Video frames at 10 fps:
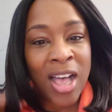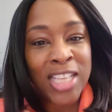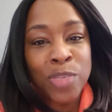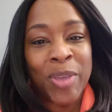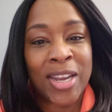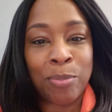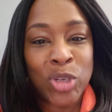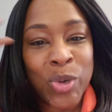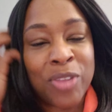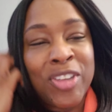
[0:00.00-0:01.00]
husband. I'm
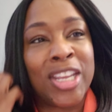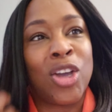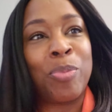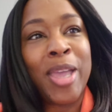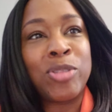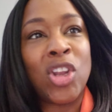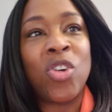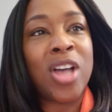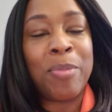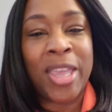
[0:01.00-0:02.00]
doing a video, babe, so
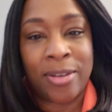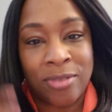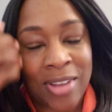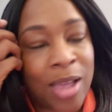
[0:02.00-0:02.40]
don't come in.